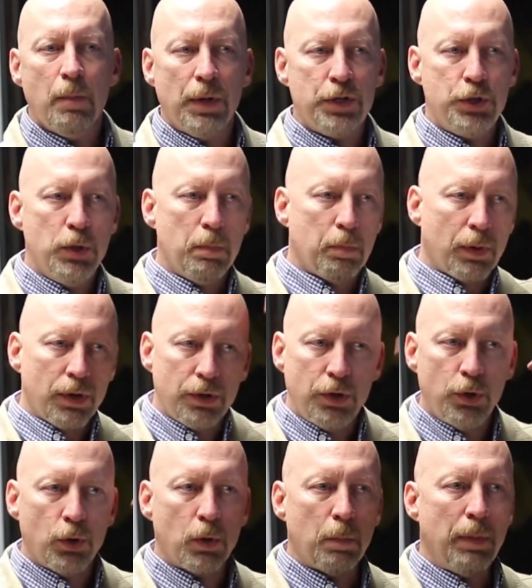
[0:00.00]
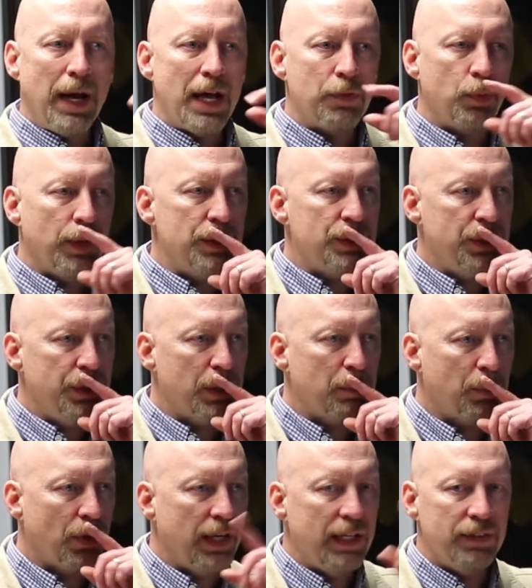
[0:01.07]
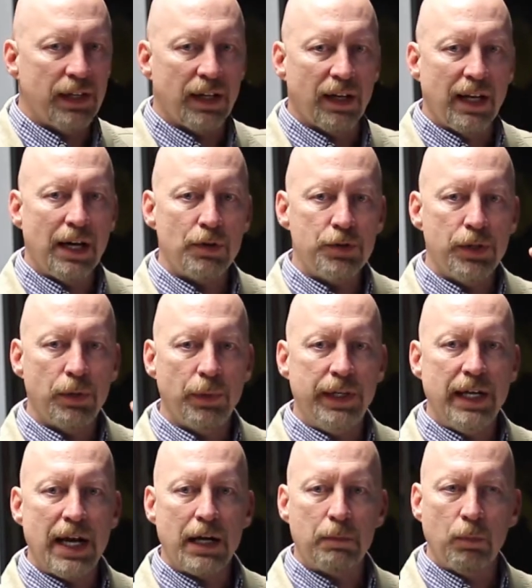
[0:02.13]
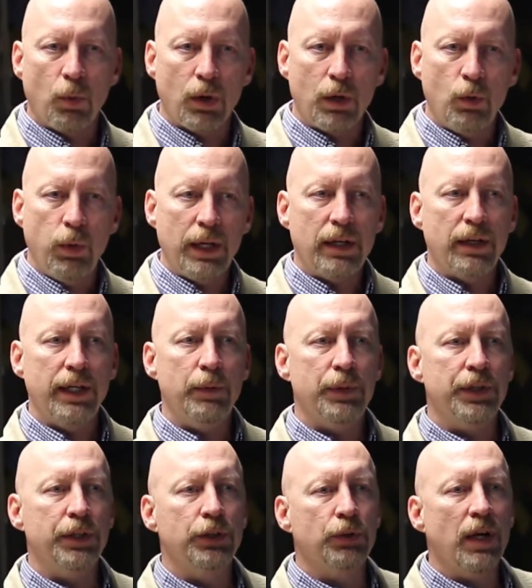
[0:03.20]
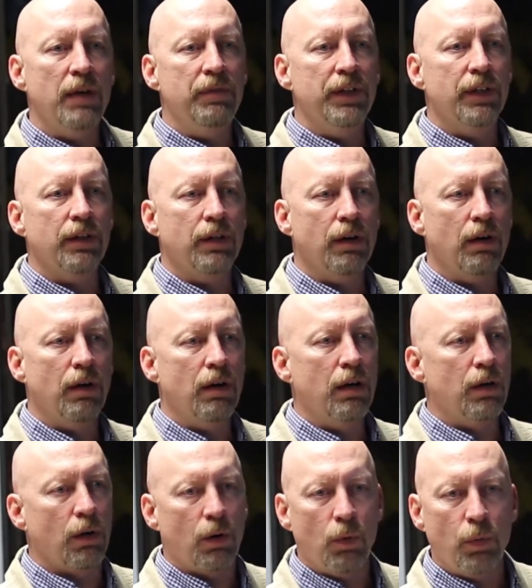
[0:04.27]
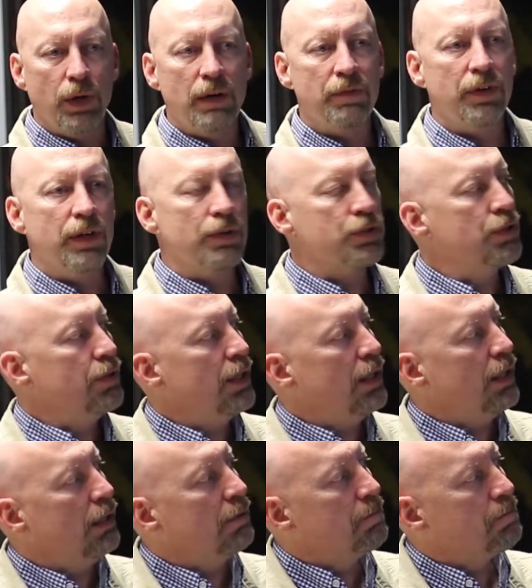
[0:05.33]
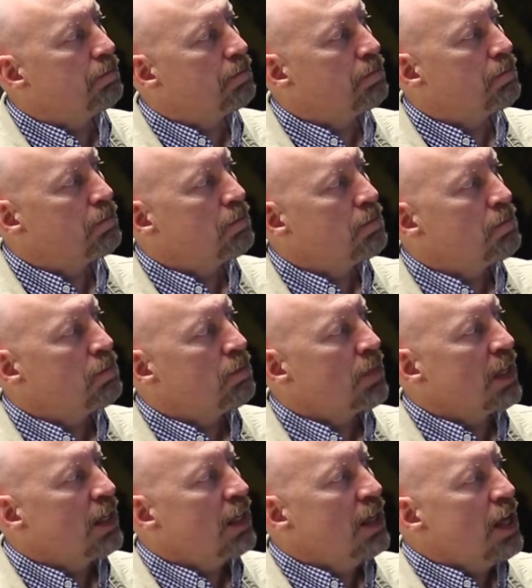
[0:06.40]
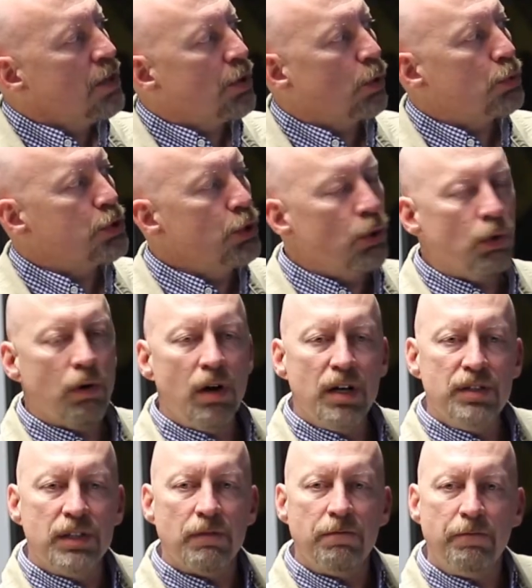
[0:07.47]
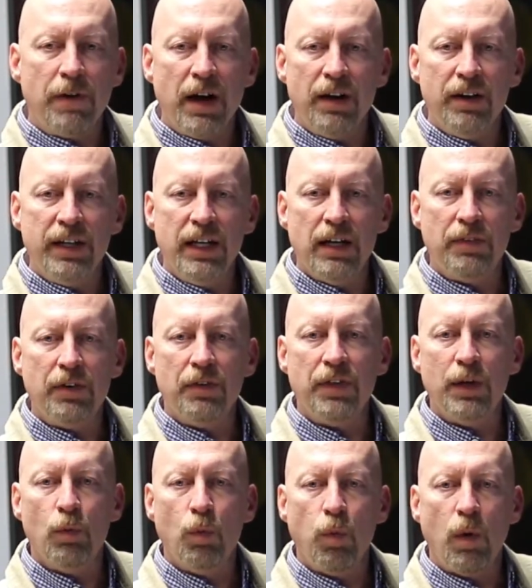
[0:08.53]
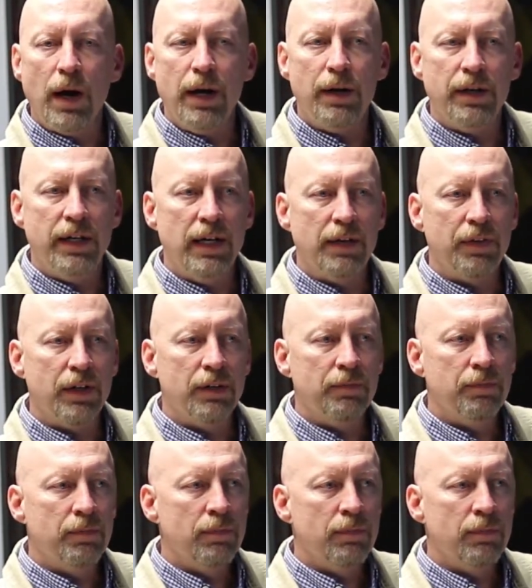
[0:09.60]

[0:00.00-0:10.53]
but you burn neural pathways in your brain that allows you to react more quickly when you're driving your car or whatever else you need. Those neurons that fire together, they wire together.